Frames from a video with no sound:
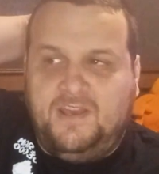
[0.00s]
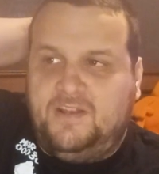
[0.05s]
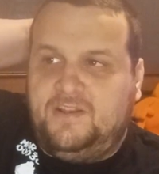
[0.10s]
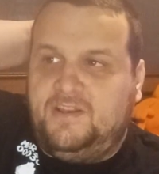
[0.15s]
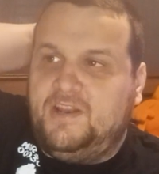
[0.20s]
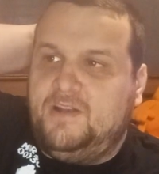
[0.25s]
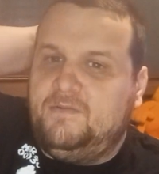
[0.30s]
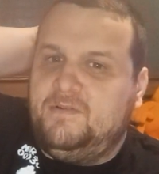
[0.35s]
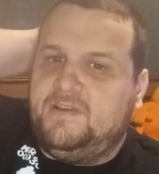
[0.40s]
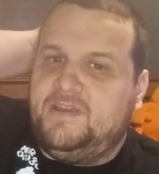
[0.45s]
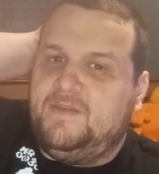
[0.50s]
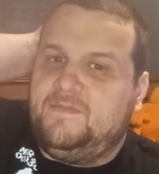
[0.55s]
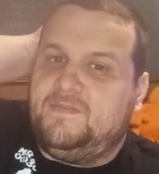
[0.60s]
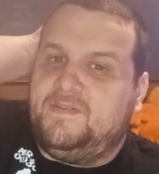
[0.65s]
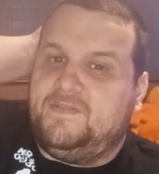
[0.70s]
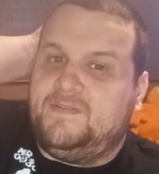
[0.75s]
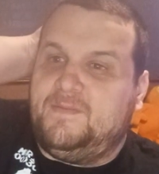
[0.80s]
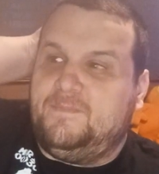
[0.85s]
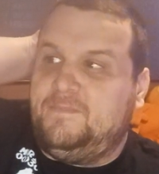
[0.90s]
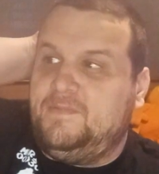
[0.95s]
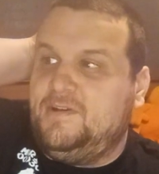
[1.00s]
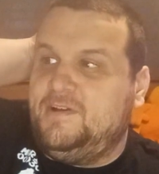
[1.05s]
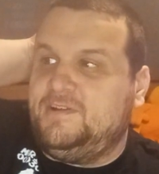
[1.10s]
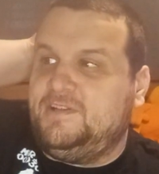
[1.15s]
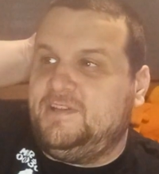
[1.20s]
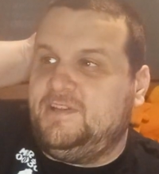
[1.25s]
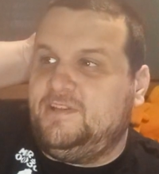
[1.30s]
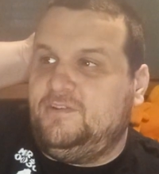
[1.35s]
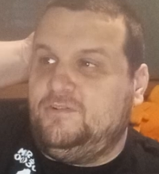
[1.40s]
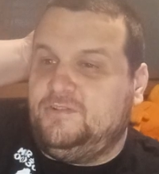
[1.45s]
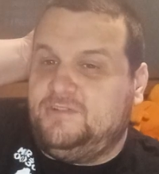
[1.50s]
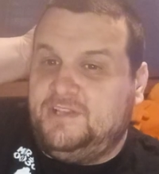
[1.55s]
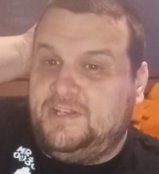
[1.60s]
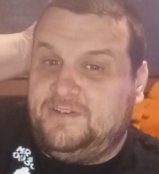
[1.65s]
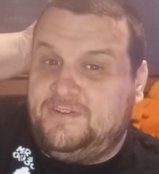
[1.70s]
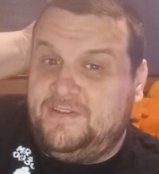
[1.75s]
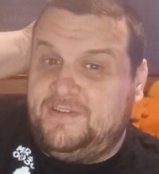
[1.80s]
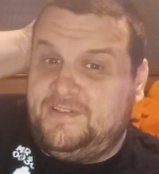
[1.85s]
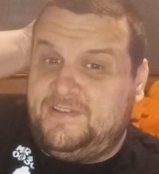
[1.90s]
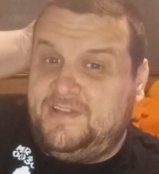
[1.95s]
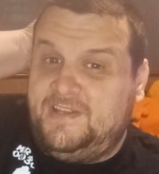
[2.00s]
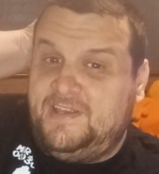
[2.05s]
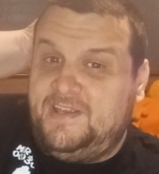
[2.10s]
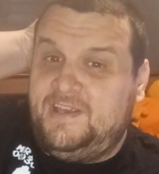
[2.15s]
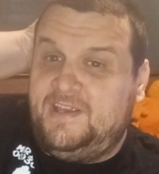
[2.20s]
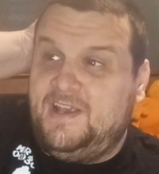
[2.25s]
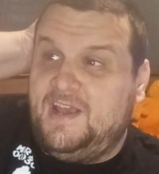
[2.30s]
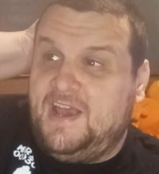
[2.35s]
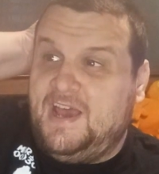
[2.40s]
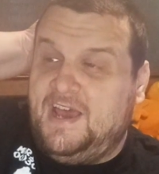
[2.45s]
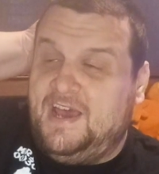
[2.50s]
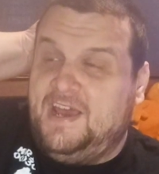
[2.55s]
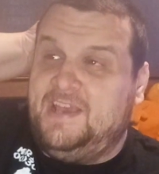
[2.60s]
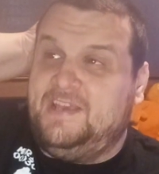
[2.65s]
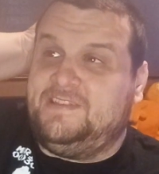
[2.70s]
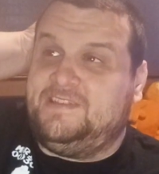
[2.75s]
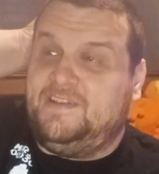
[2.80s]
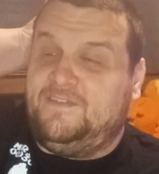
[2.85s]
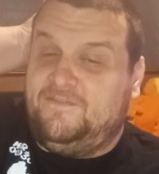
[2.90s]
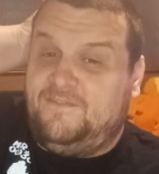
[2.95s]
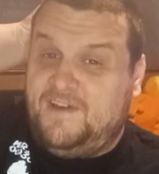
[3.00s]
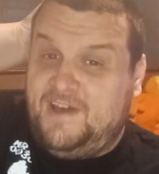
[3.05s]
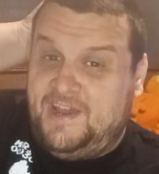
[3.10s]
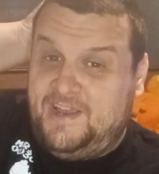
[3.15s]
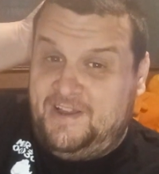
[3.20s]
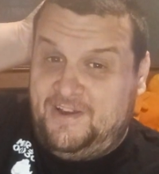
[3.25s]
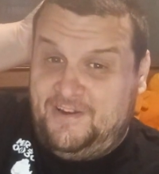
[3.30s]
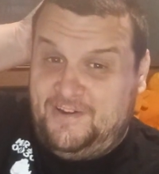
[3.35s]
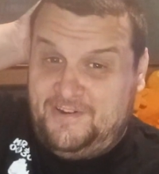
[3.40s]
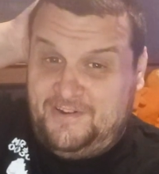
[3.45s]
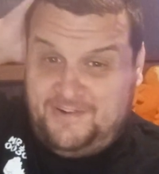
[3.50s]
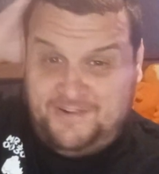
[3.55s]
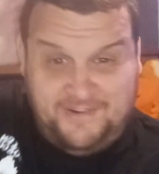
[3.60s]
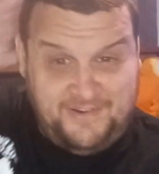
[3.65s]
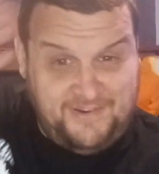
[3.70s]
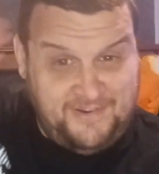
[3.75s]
The other one gives him the ability to use electricity, ice, and fire.